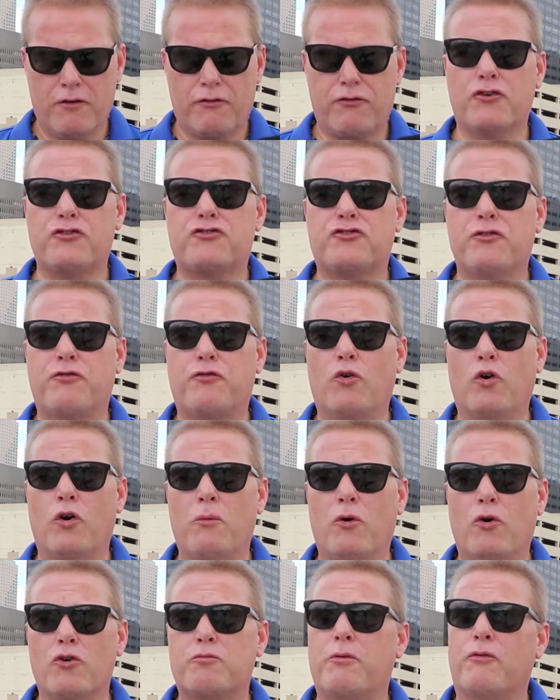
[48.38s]
first and
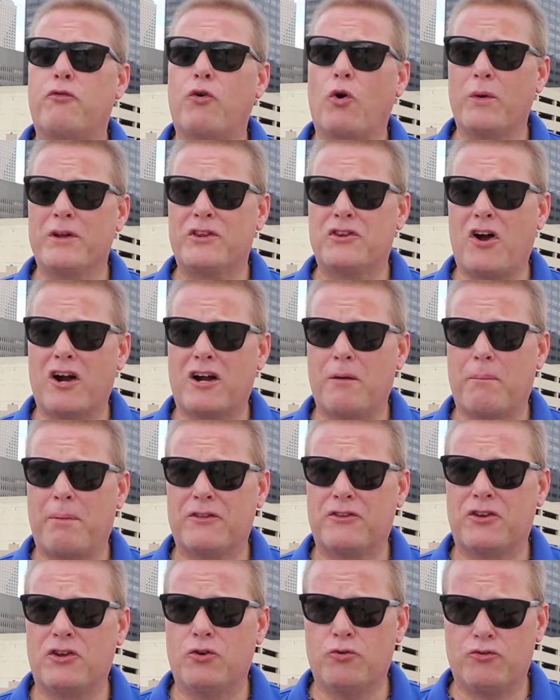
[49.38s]
foremost, before we talk
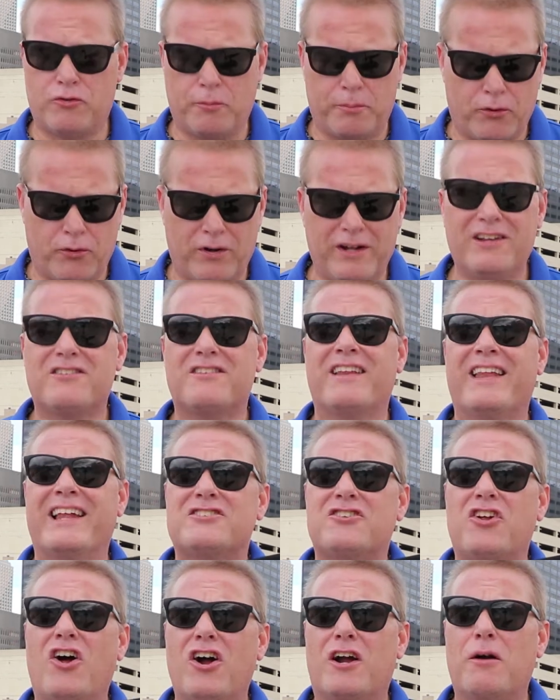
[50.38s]
about the usabilities,
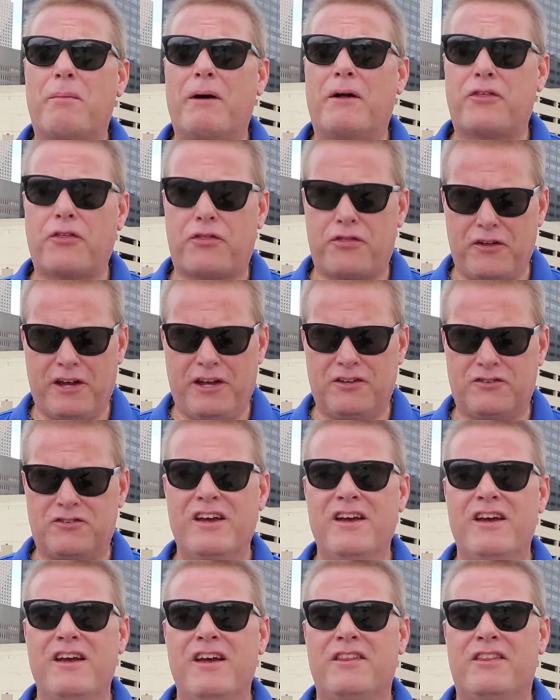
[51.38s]
let's talk about the things
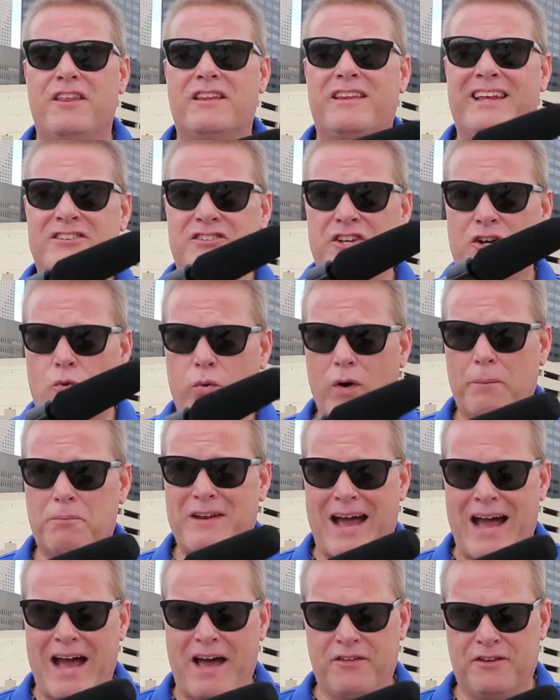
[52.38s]
that is
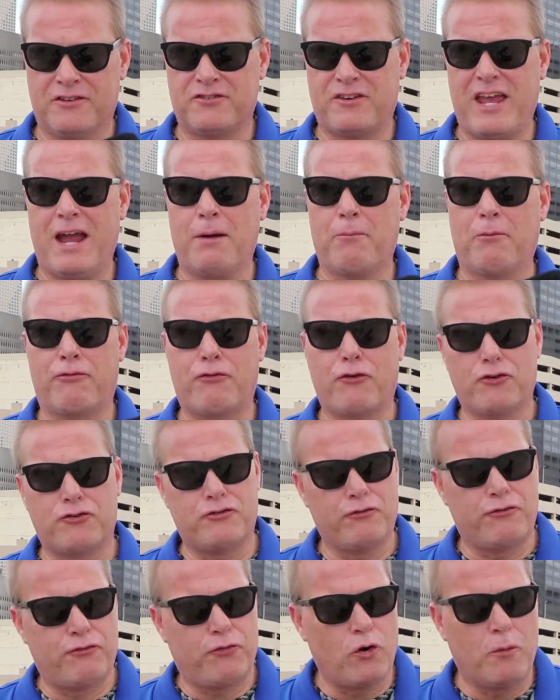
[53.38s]
equipped on this camera.
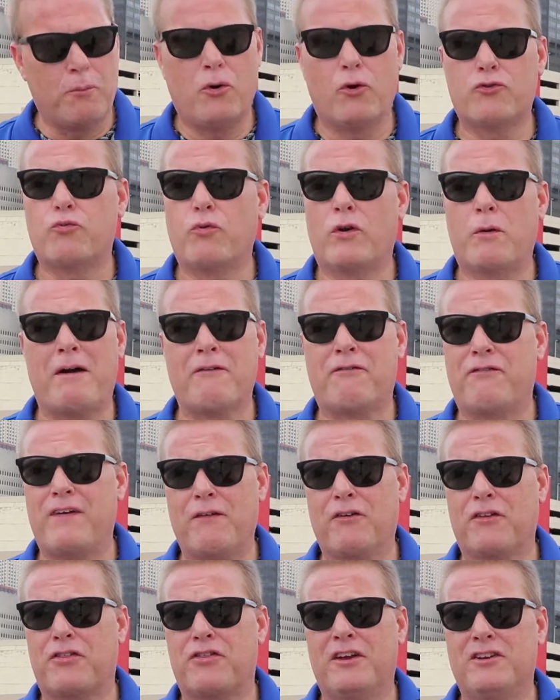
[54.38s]
First and foremost, one of my
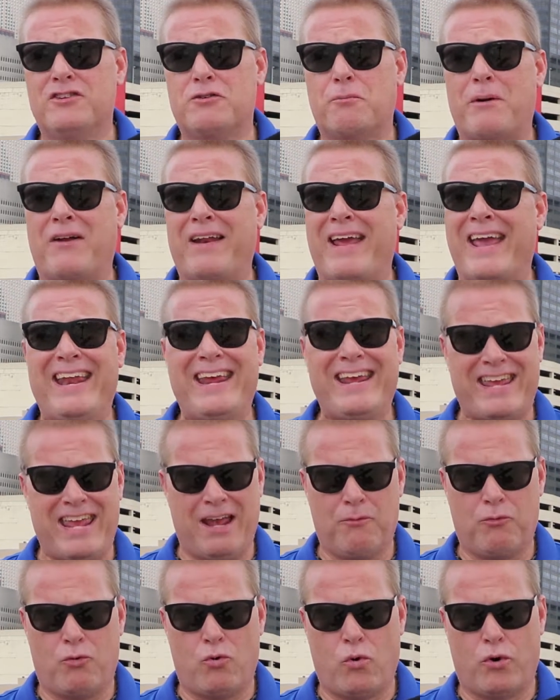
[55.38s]
favorite things about any
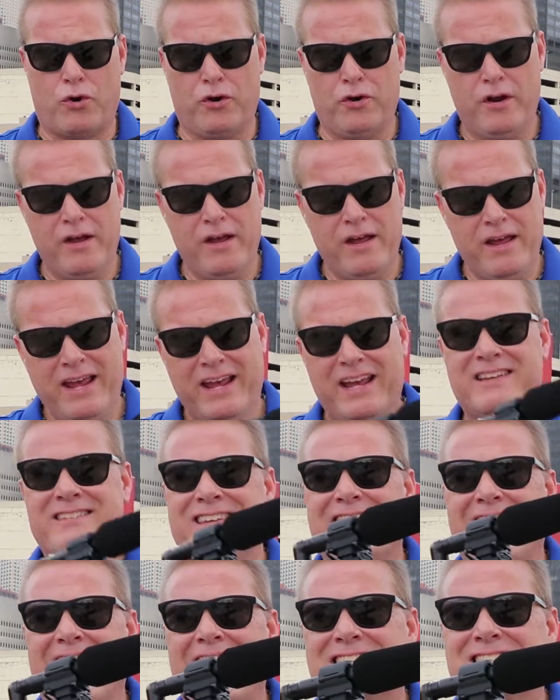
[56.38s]
camcorder is
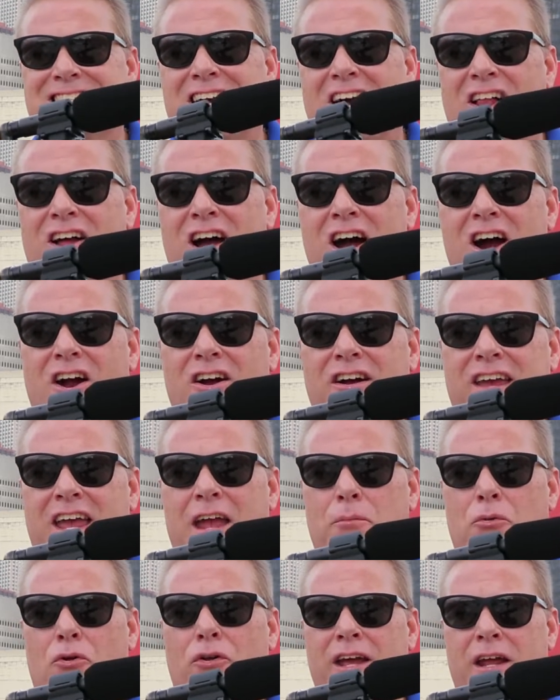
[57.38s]
the XLR
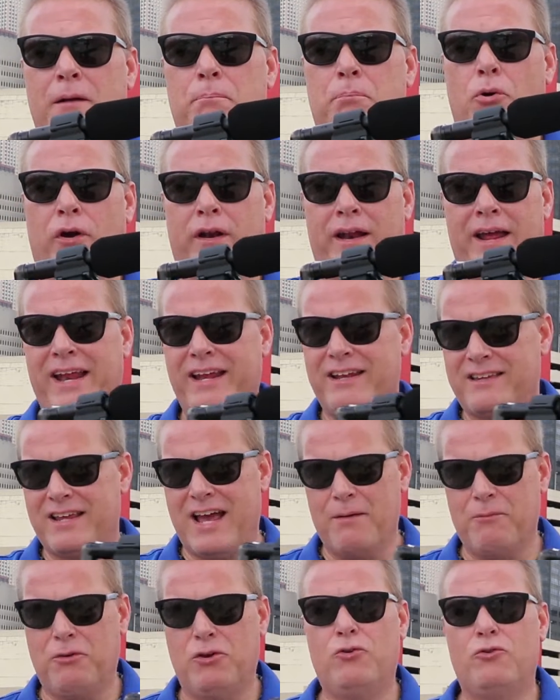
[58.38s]
cable input.
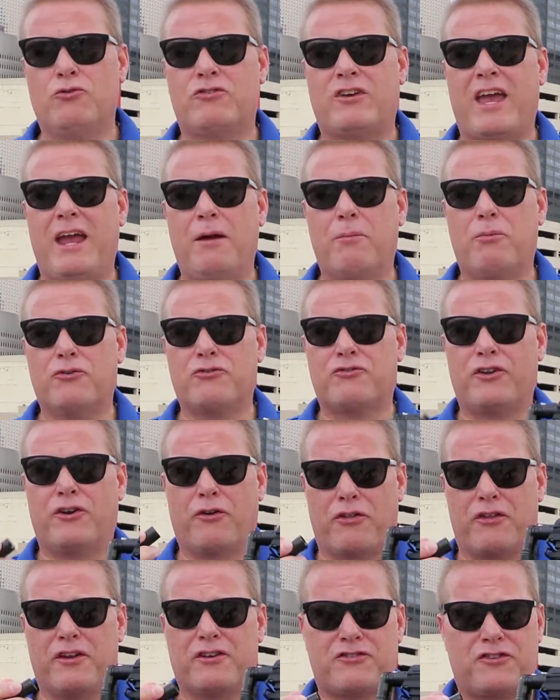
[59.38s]
Anytime you use cables that
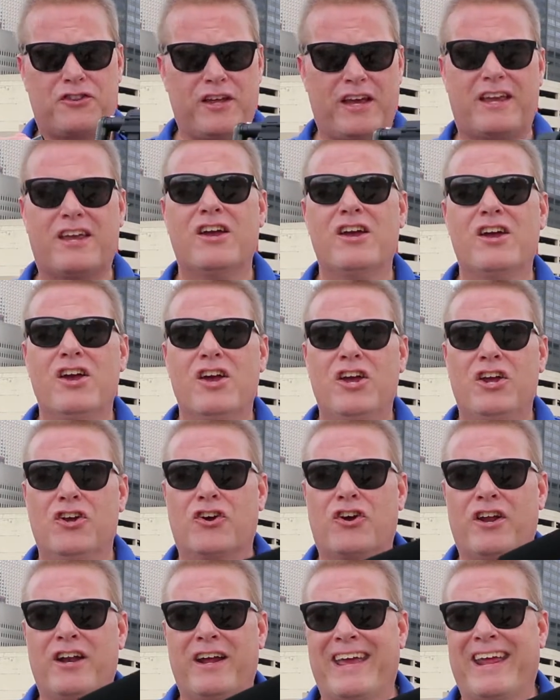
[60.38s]
are this thick,
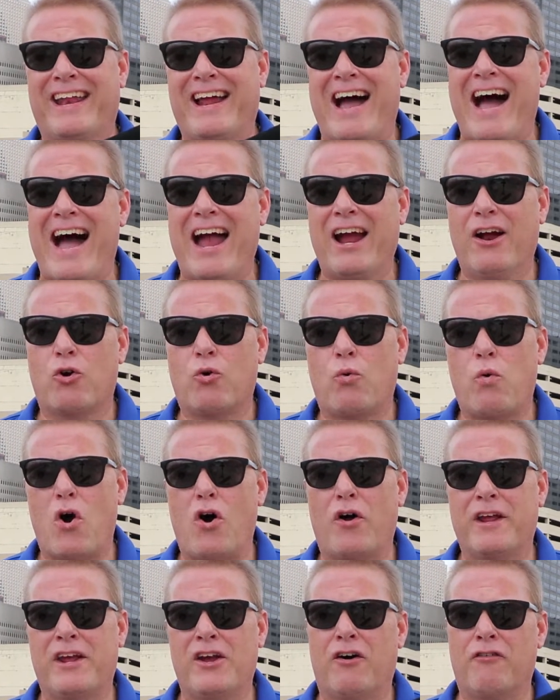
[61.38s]
you're going to get a higher
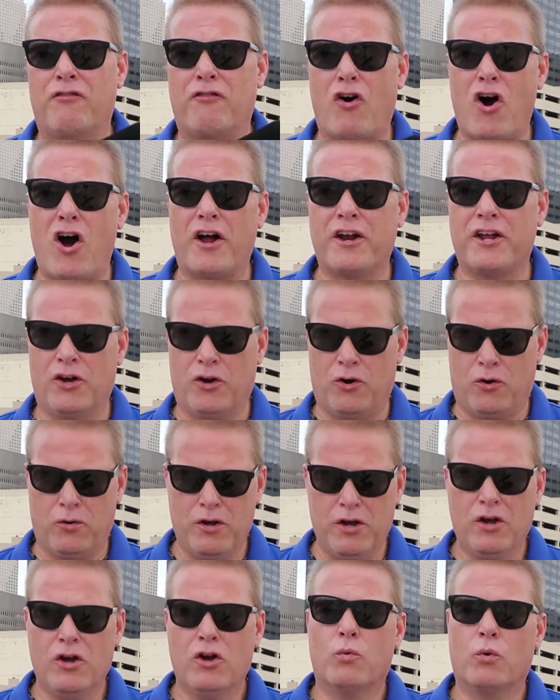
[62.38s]
quality of audio
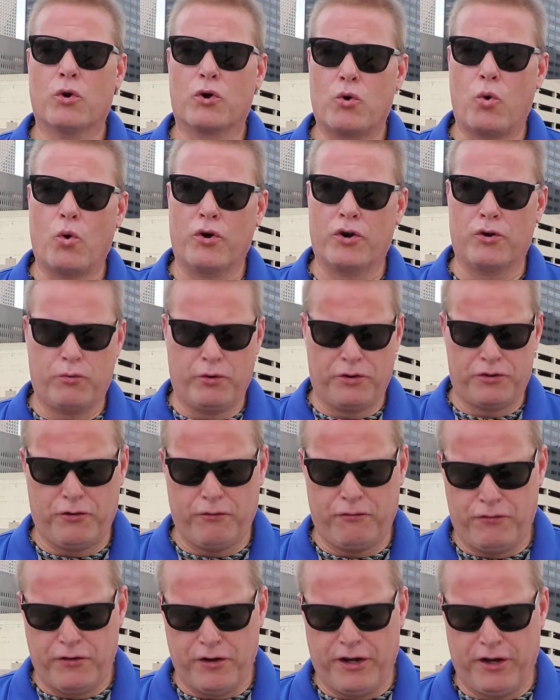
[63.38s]
recorded
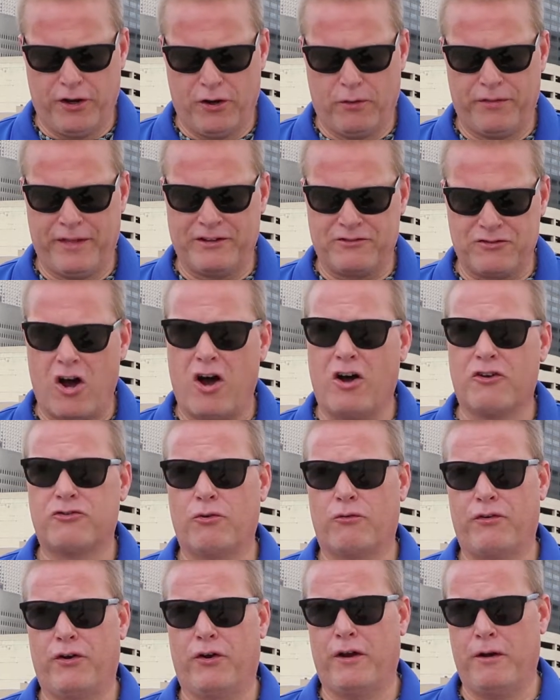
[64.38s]
your video. That's
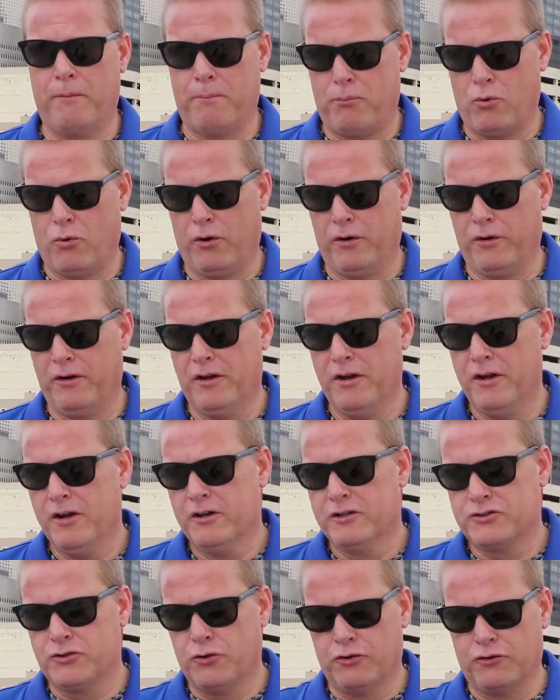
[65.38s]
also very important.
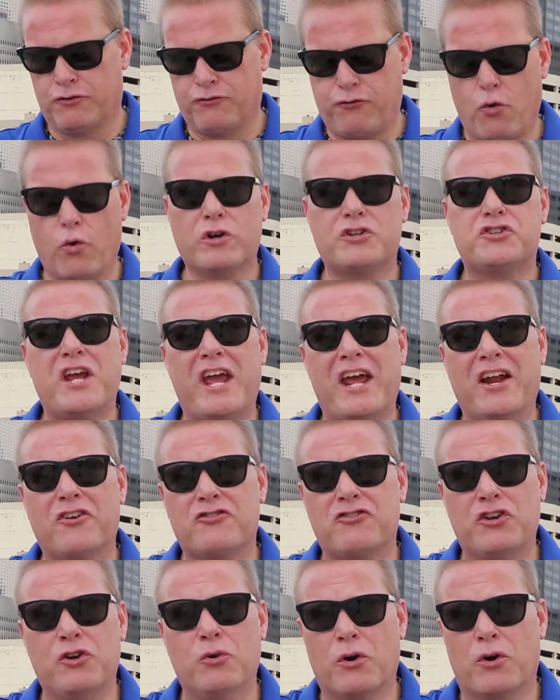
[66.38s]
So there's 4
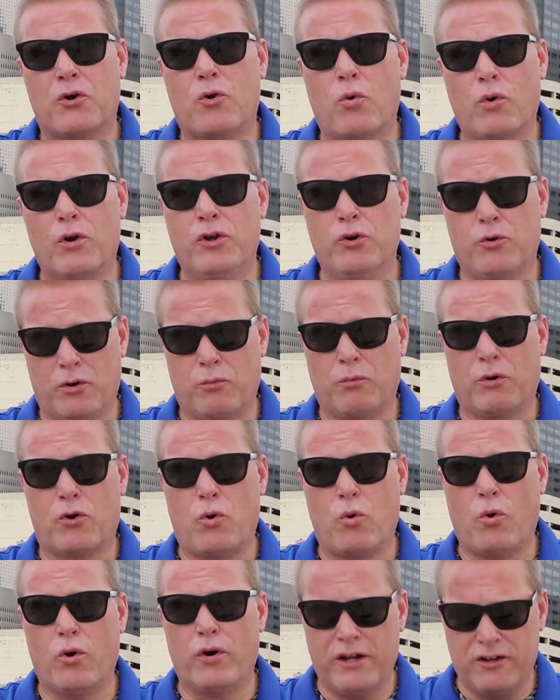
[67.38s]
channels that you can
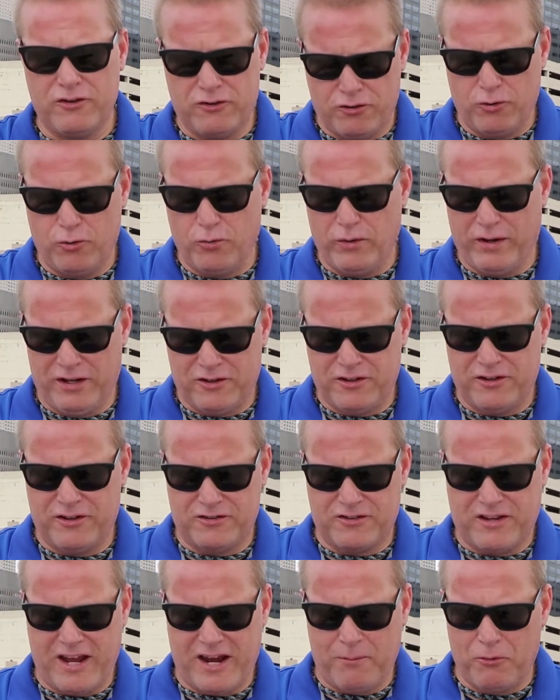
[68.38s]
record into
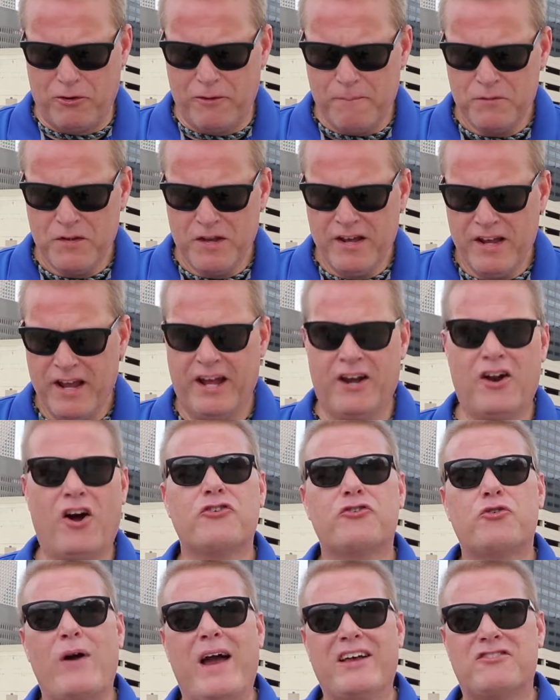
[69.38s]
this camera. It
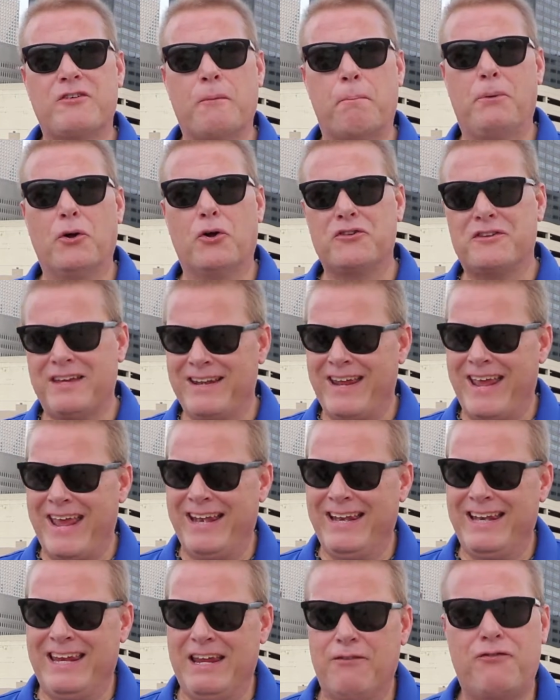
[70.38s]
also has a built-in
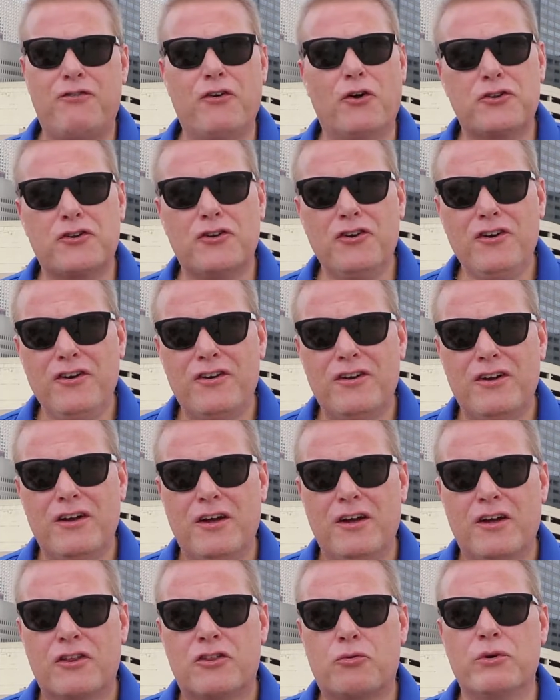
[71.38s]
ND filter,
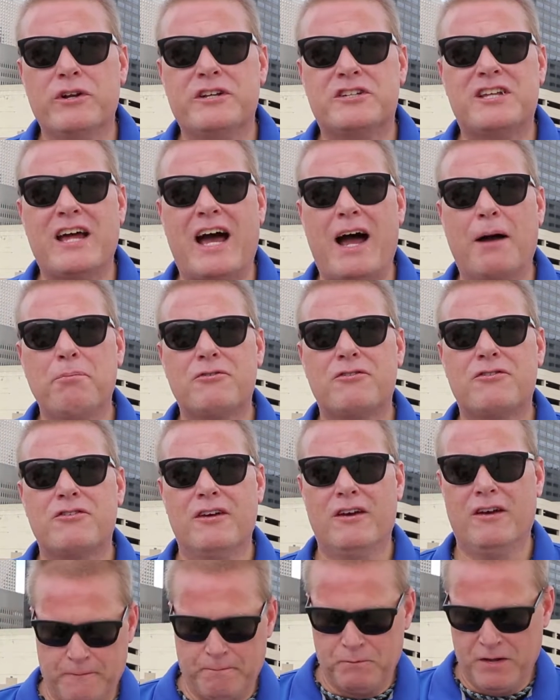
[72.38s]
3
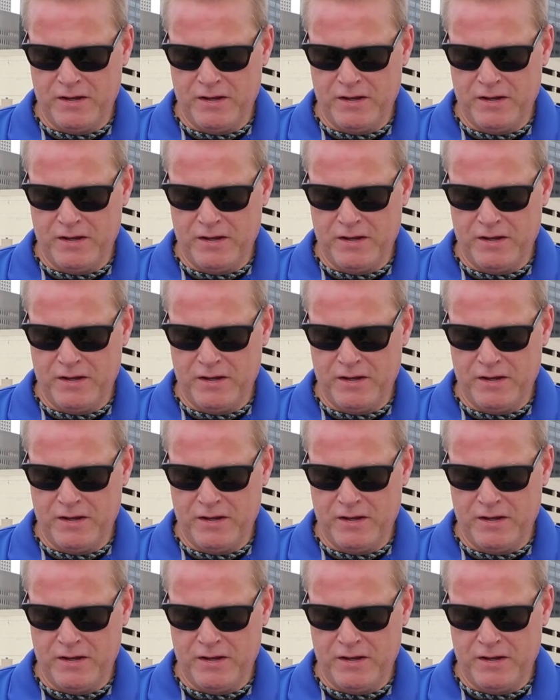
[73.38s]
stops.